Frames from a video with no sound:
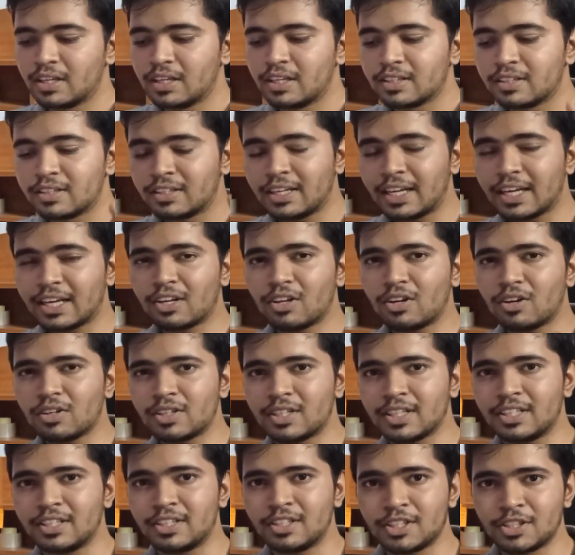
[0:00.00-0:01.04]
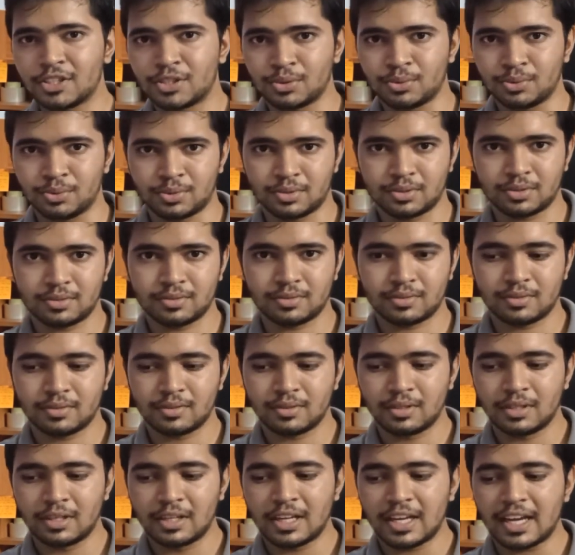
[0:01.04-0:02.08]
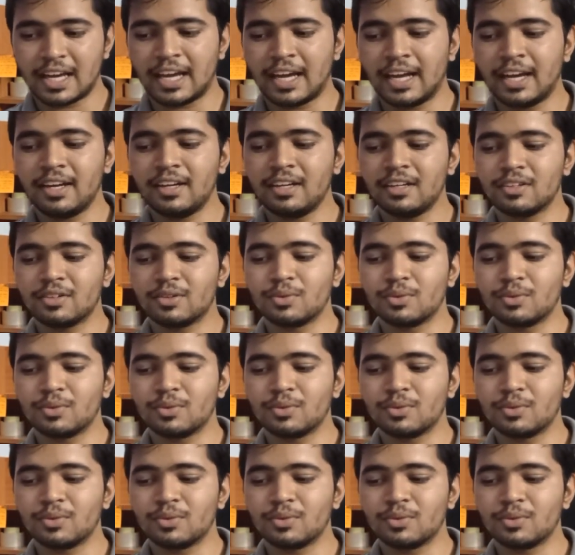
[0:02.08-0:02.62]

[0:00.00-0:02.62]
The necrotic tissues and